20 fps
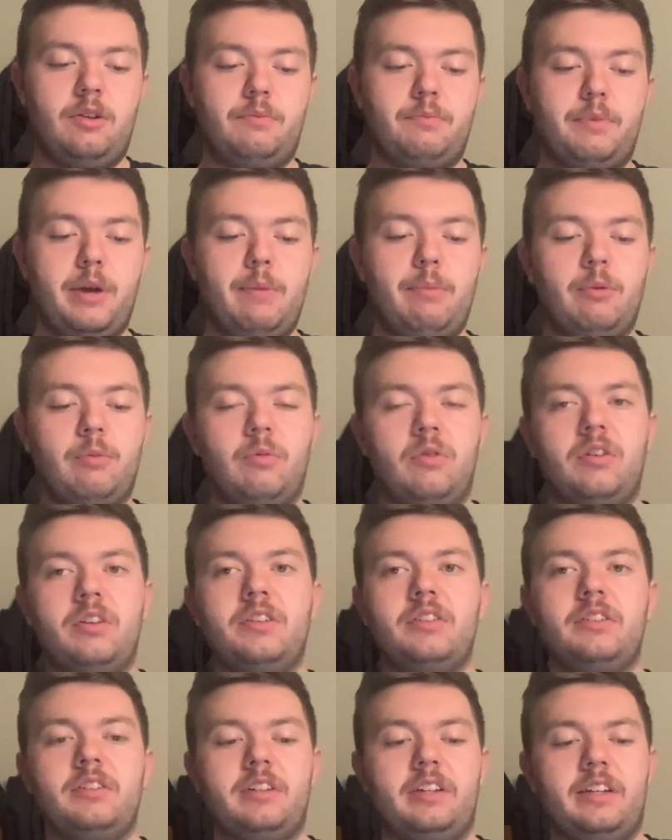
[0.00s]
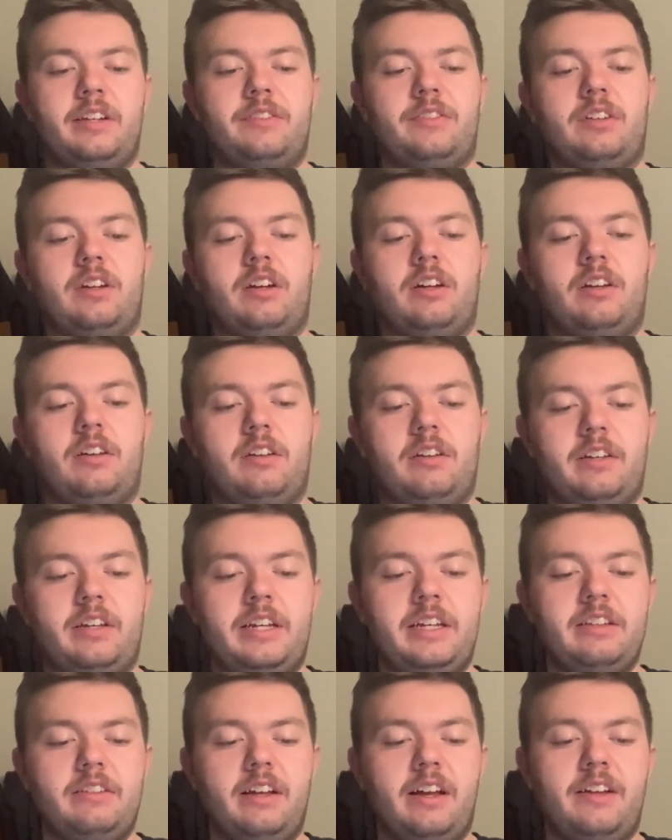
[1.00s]
Paper 1 is
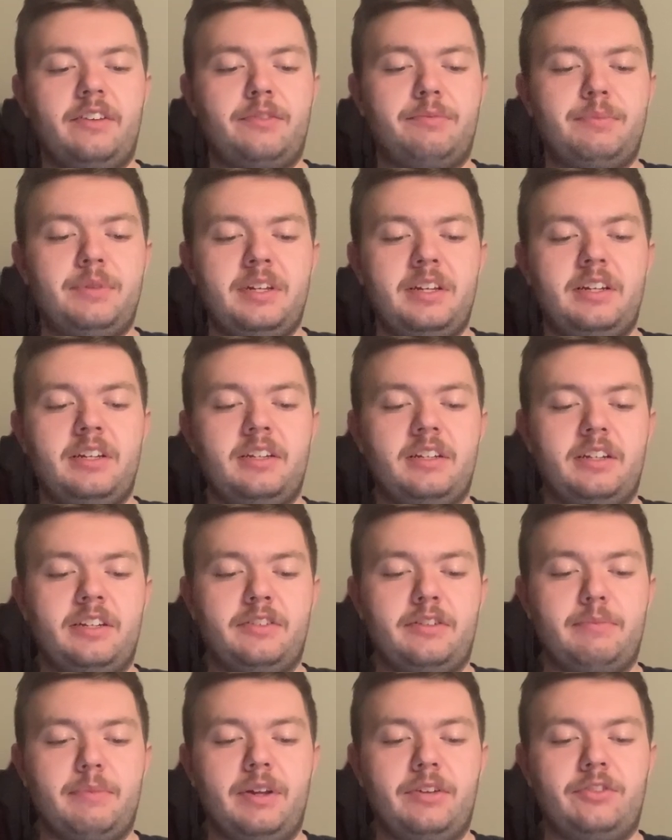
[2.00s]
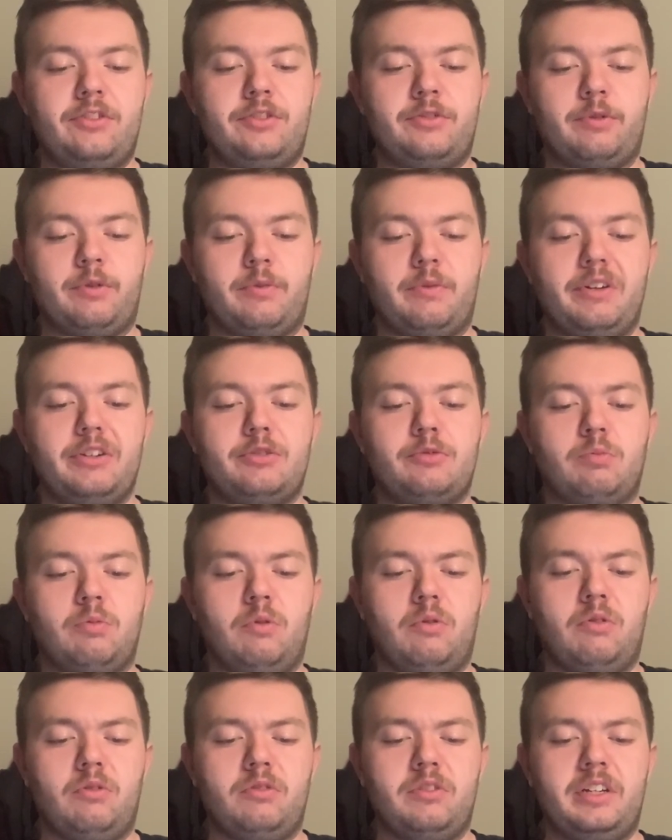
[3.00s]
Eat Less Meat is a message for a rich
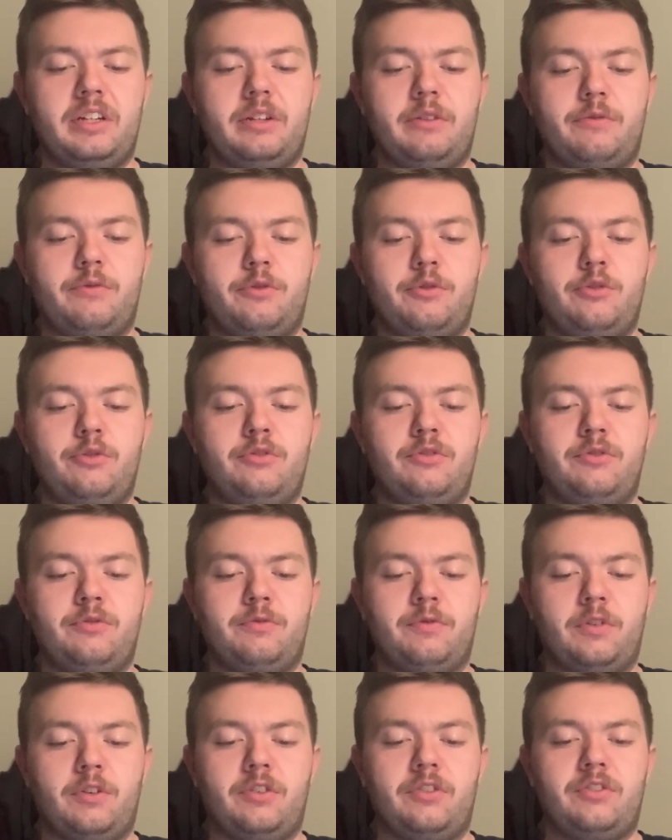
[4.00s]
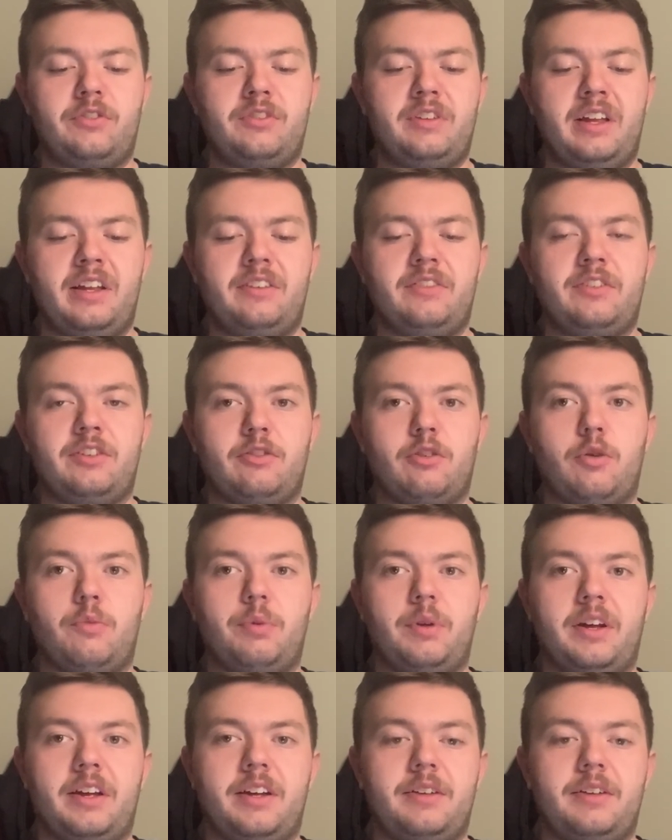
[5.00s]
world and a food's first net zero plan.